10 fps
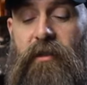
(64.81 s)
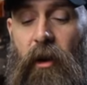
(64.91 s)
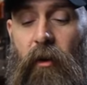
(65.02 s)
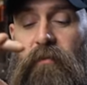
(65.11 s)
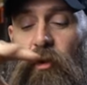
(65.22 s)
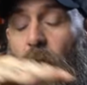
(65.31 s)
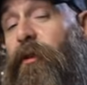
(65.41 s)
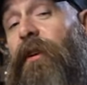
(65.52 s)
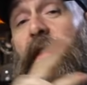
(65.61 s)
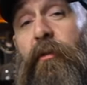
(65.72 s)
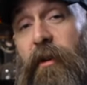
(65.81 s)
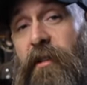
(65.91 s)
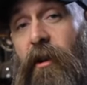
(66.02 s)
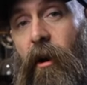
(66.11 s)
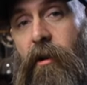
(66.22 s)
So normally you get three
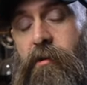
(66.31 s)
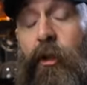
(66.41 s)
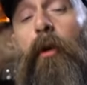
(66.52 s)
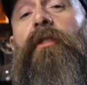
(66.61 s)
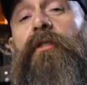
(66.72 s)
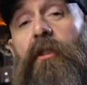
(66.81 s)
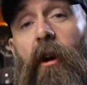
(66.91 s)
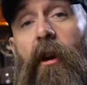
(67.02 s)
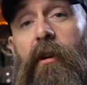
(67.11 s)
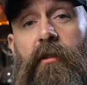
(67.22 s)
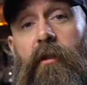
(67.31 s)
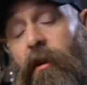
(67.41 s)
cigars. Two of the cigars